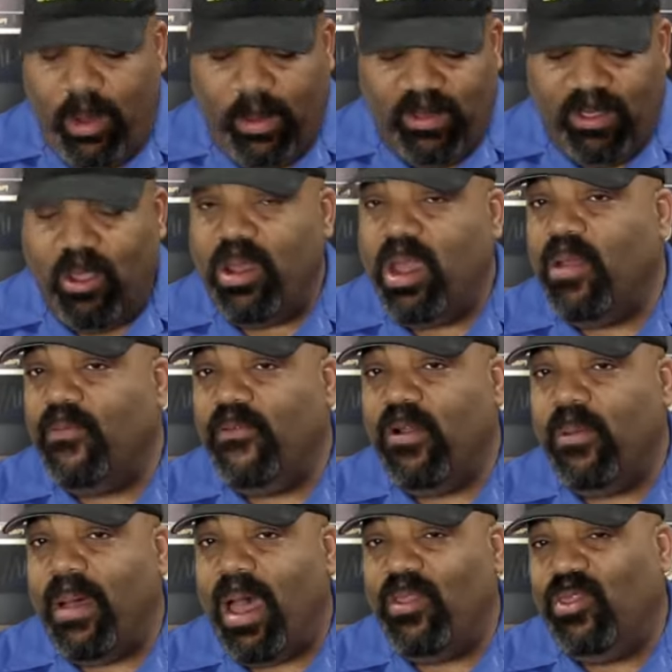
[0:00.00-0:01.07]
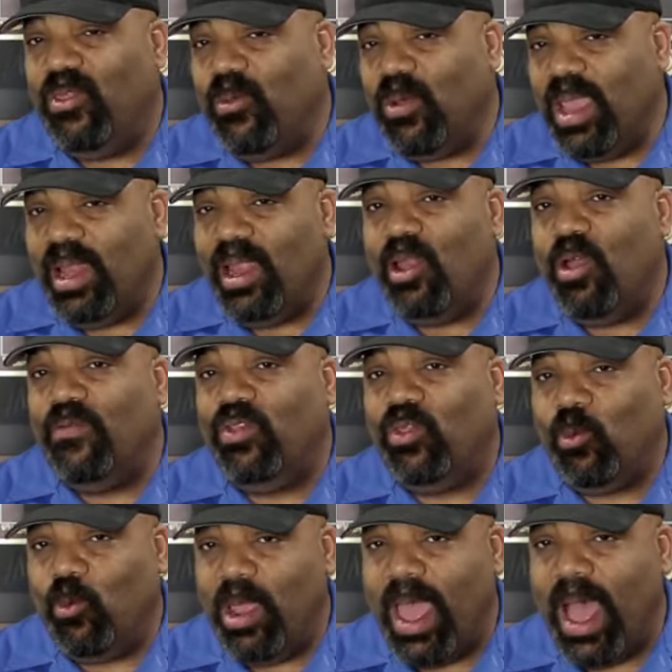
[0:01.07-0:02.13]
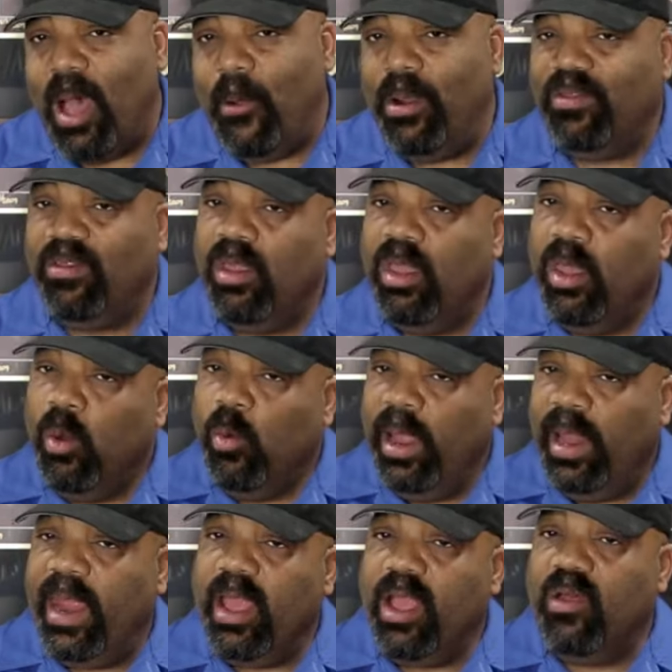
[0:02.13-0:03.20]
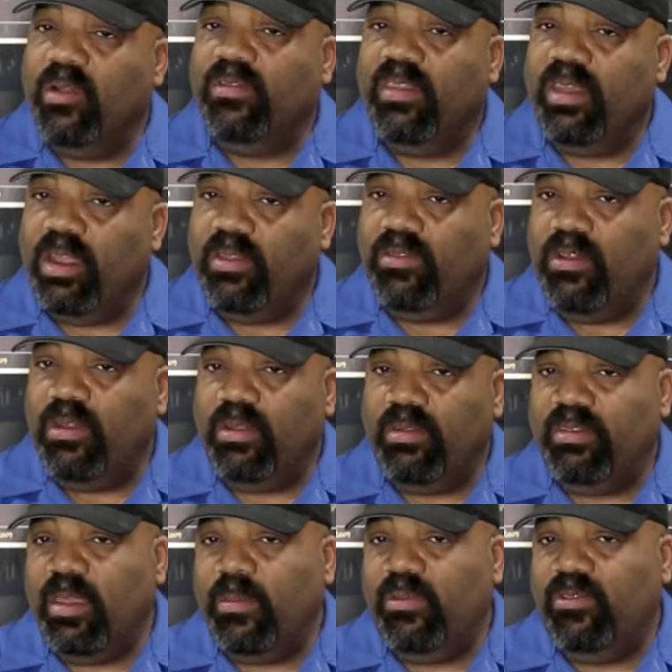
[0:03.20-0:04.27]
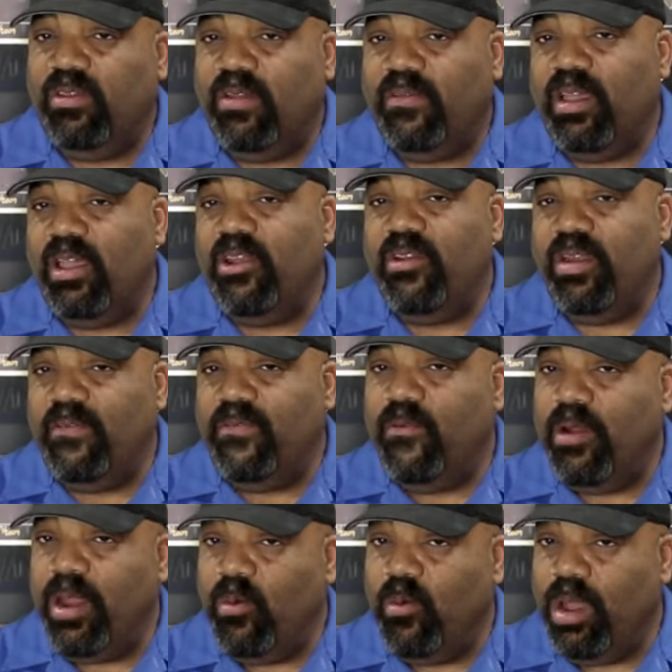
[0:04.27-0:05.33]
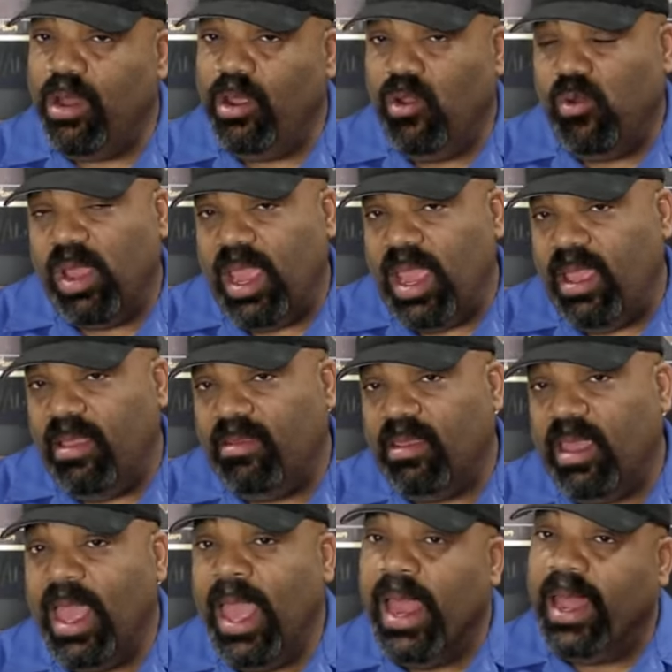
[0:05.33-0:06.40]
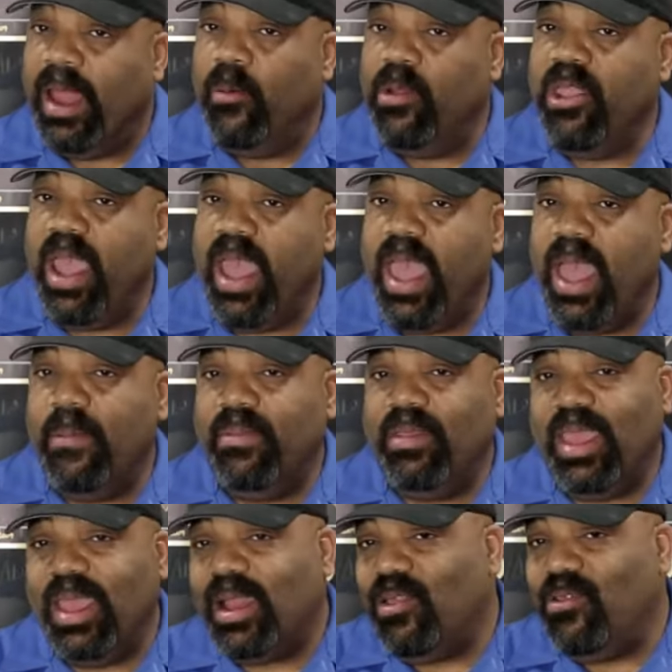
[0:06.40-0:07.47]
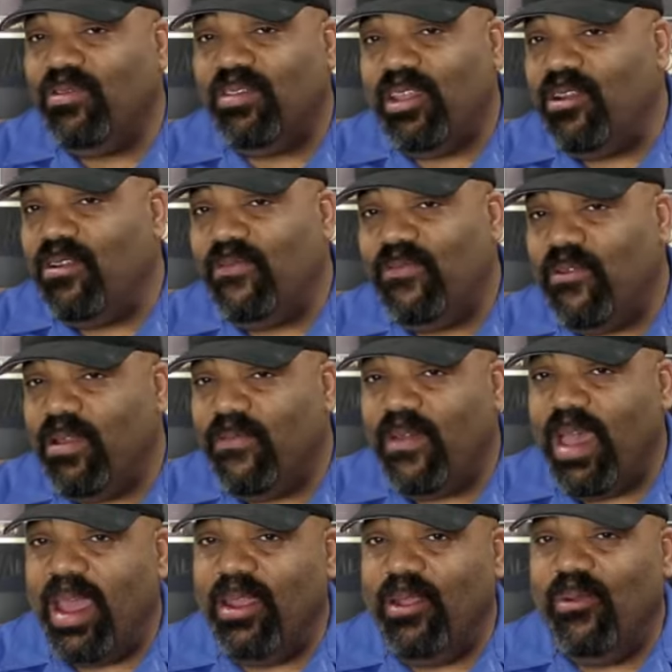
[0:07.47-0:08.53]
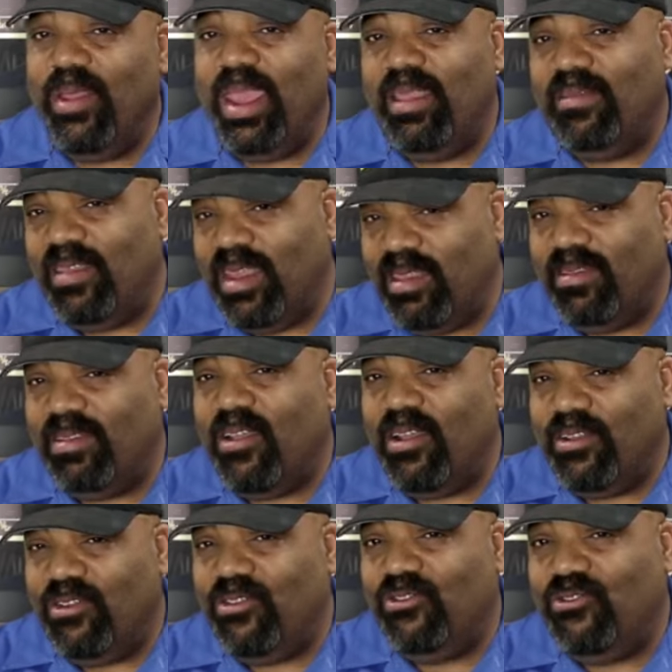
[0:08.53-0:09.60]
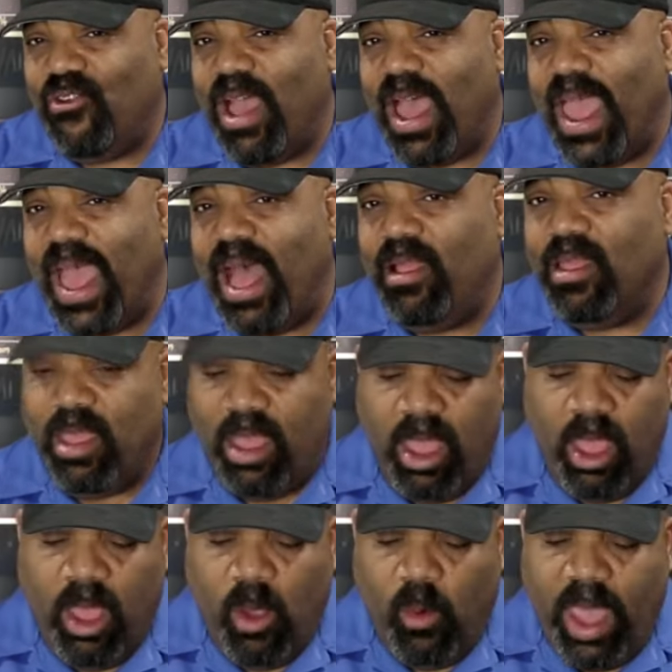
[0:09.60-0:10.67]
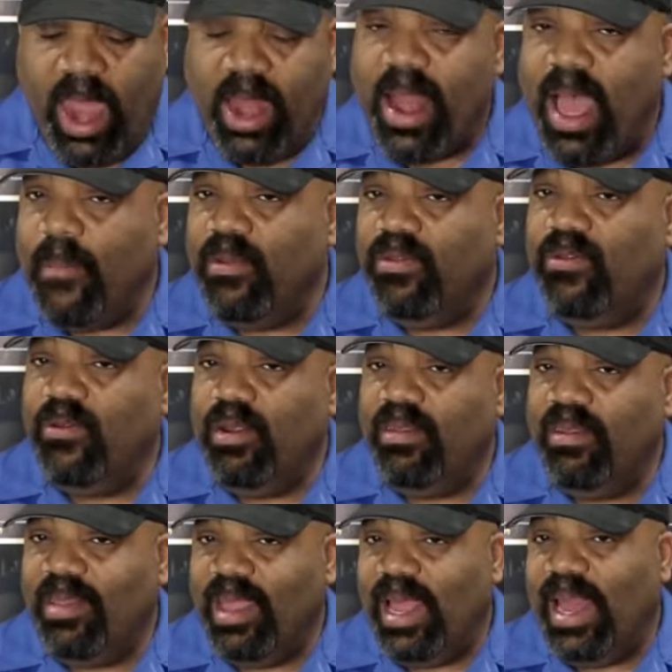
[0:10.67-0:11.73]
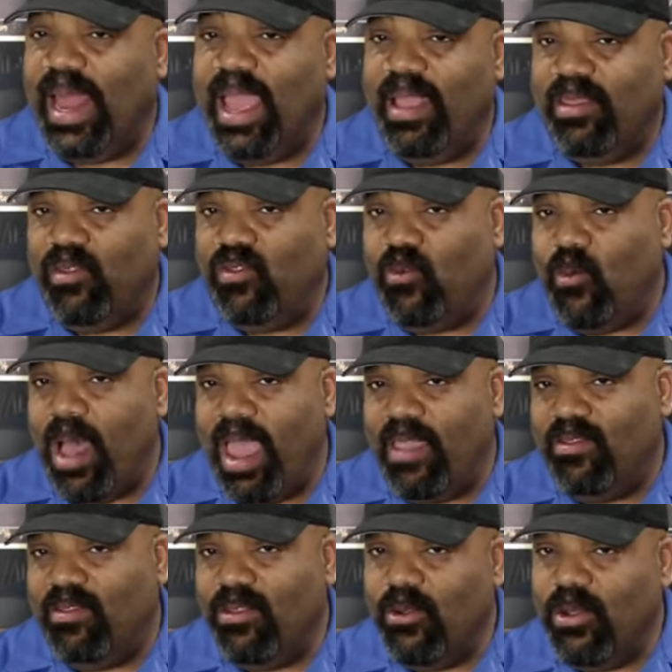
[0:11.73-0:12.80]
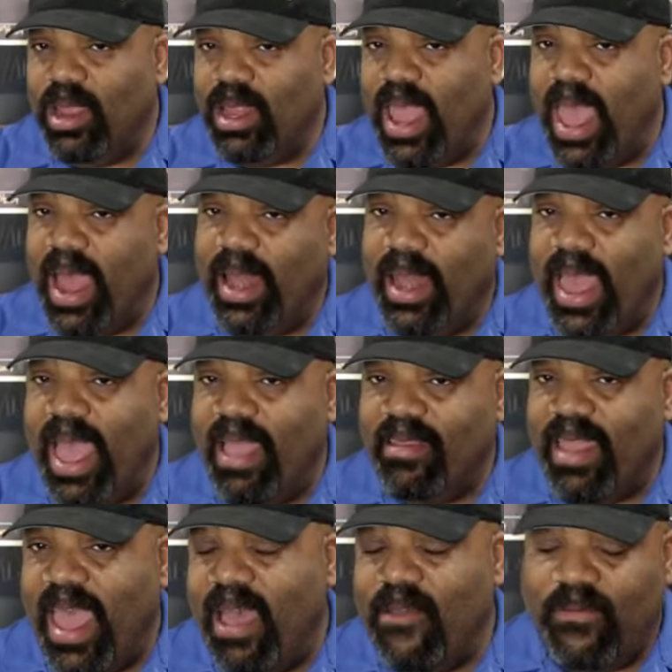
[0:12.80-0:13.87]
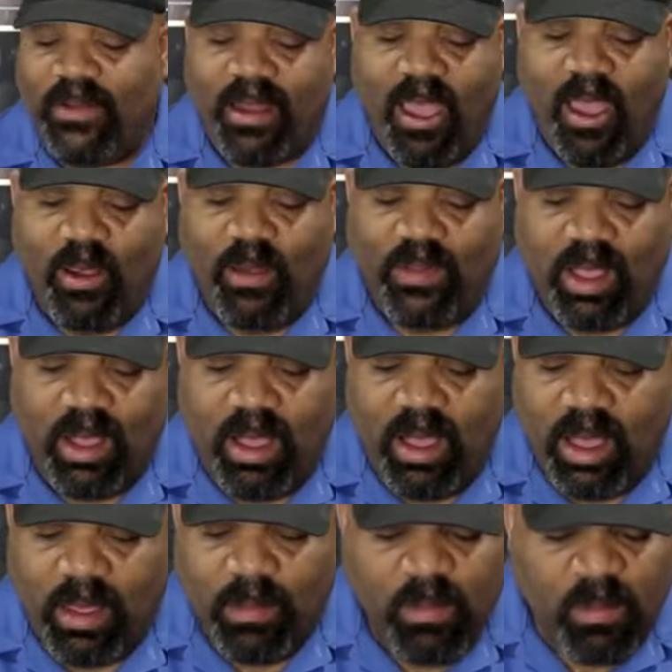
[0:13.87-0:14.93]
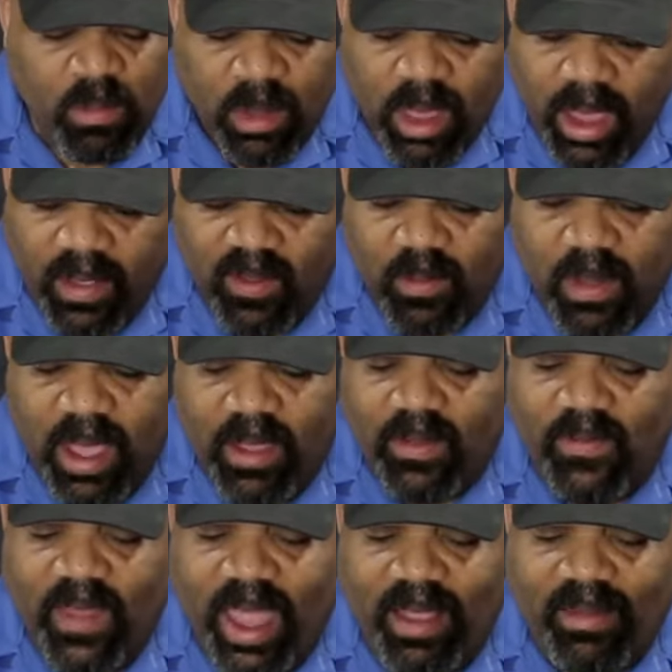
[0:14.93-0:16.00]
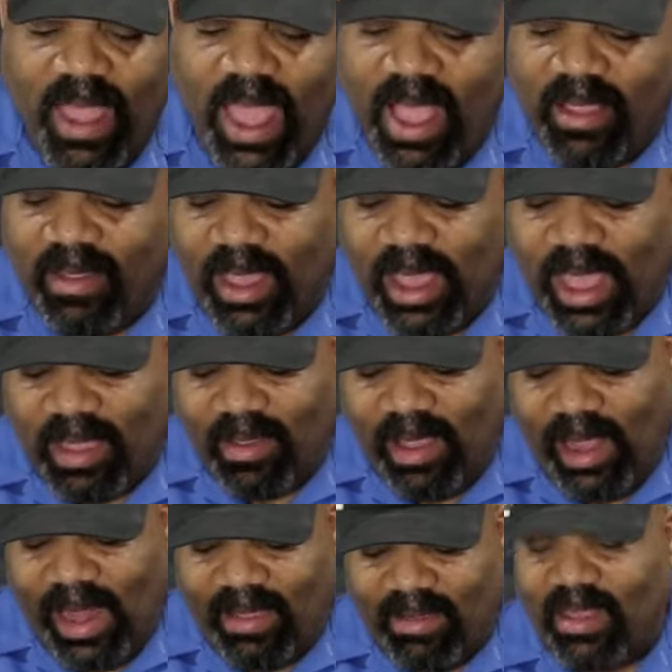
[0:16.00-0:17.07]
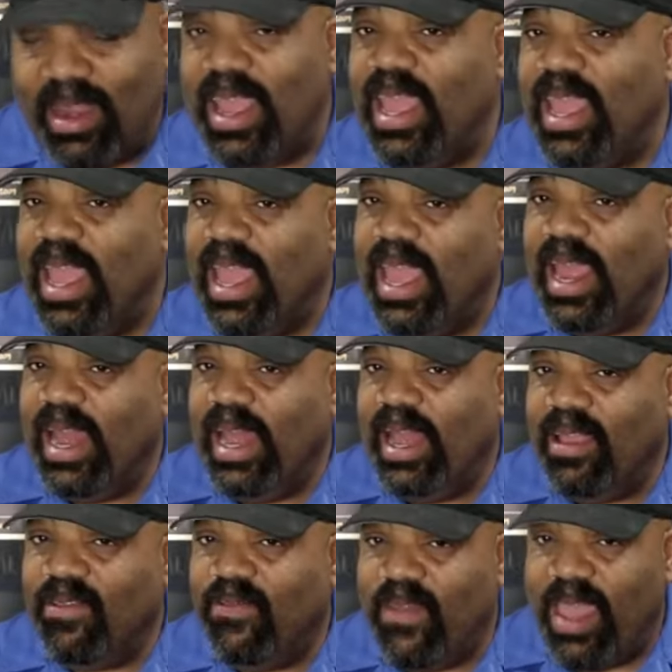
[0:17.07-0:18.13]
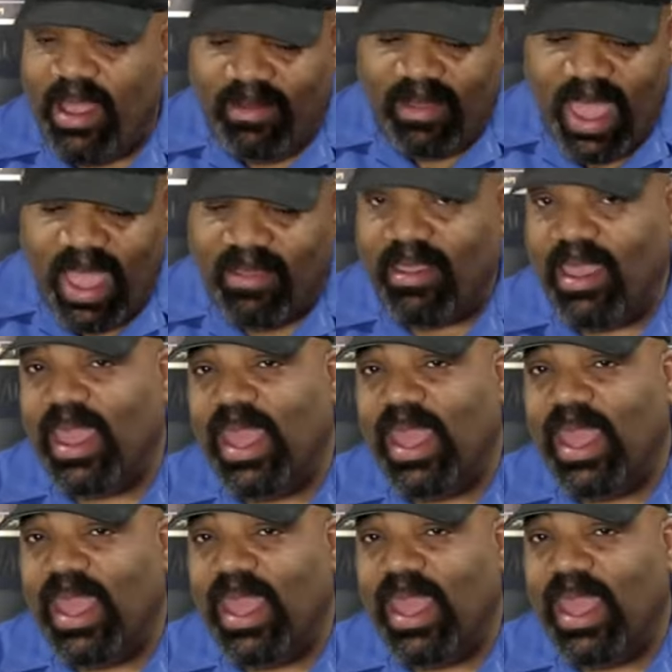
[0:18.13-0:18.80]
It was on there for about a little over 3 hours. We let it go to an internal temperature of 141 degrees. Now, when your hams get close to 145 degrees, then it starts to dry out. We had an opportunity to glaze it twice during the last half an hour of the cook. It smells fantastic. It's glistening. It looks fantastic.